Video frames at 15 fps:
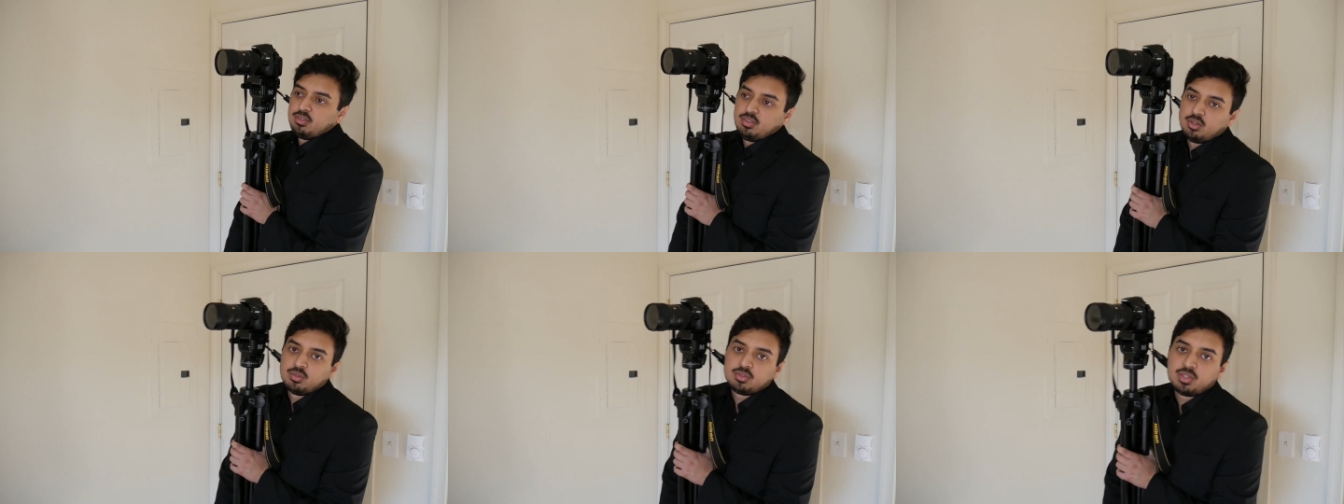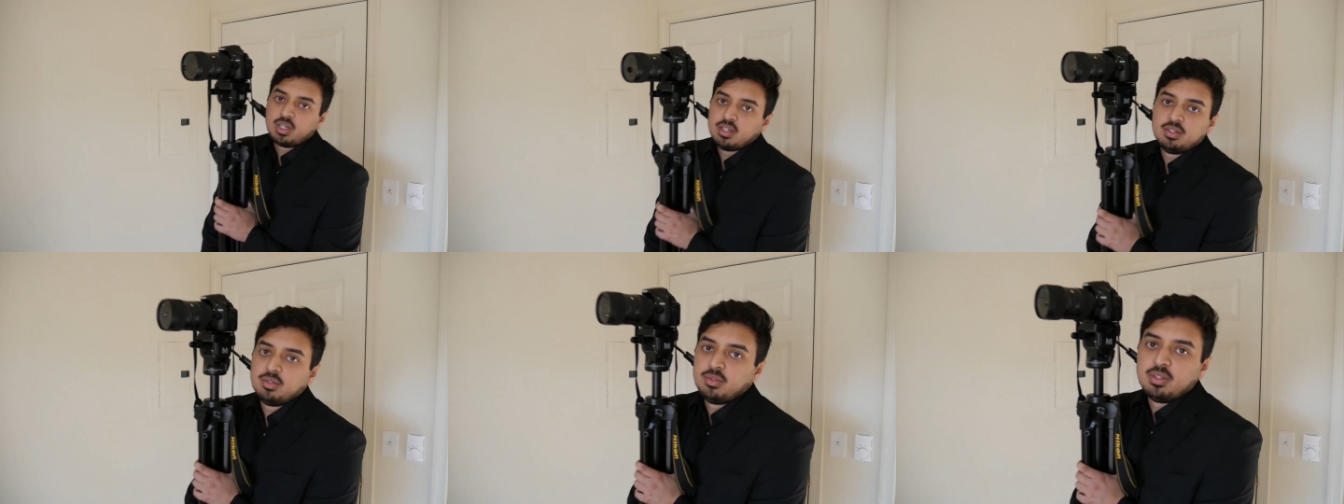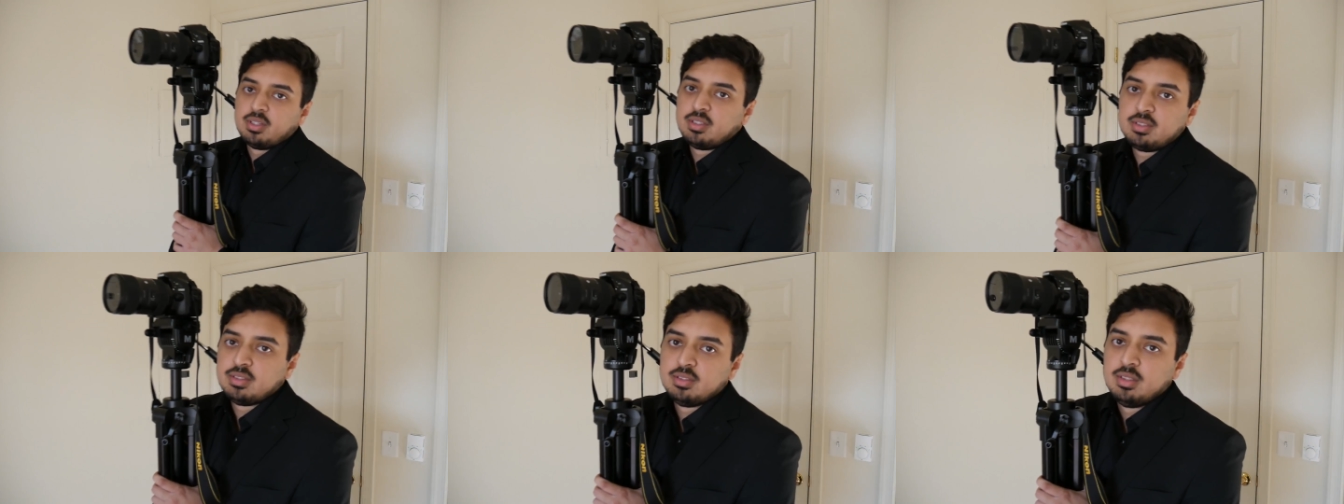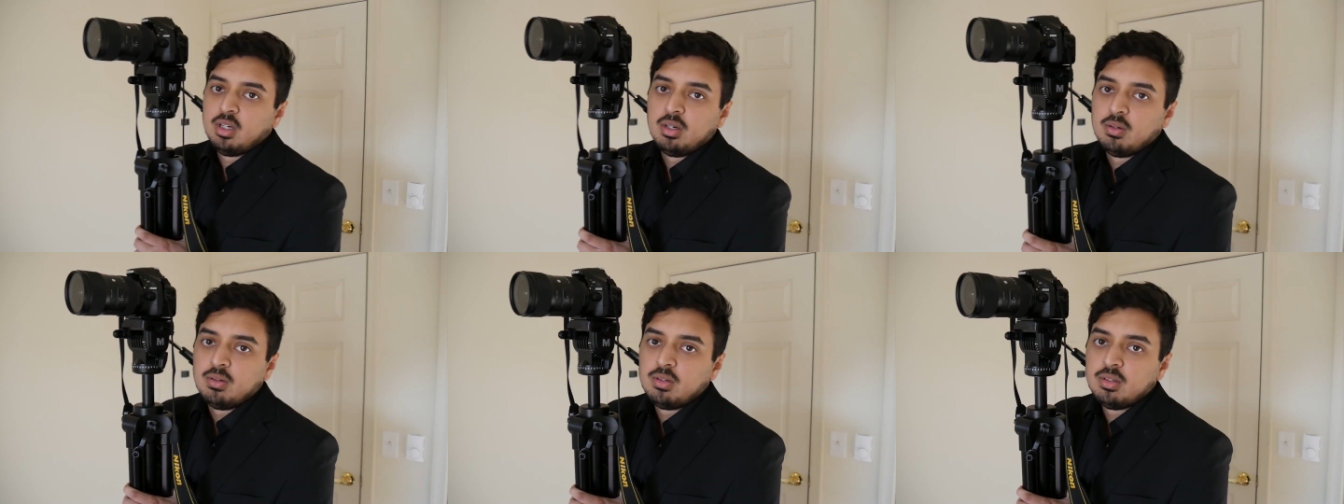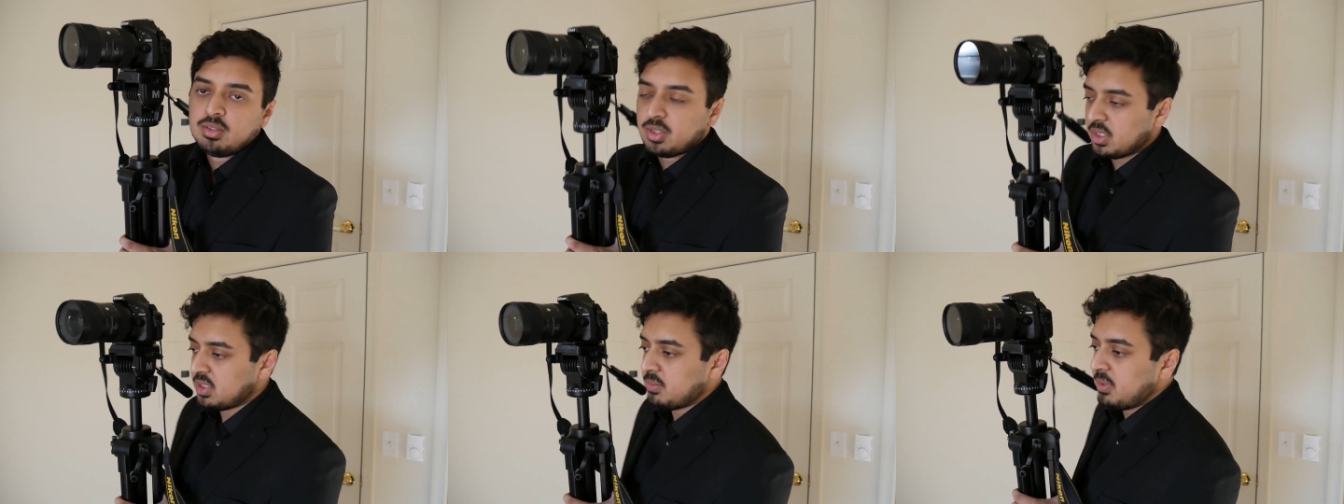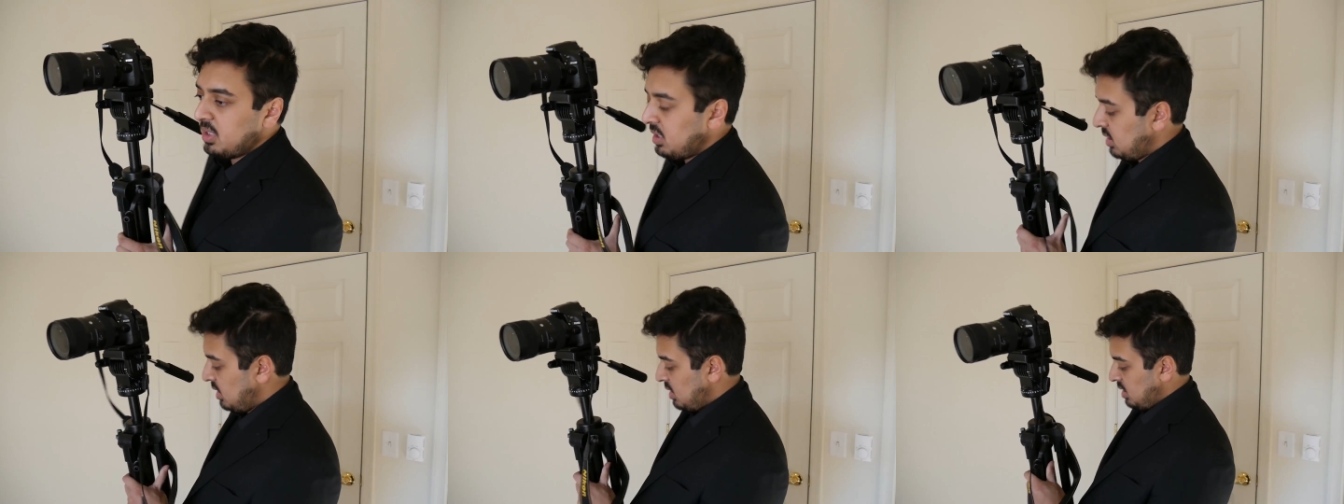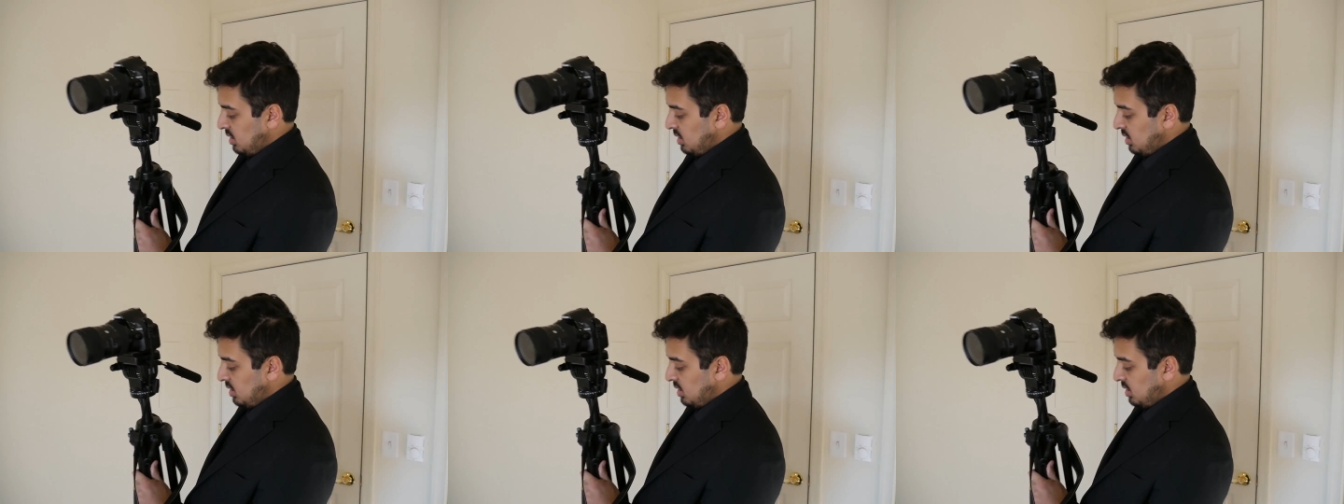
Don't try to do this. No, trust me,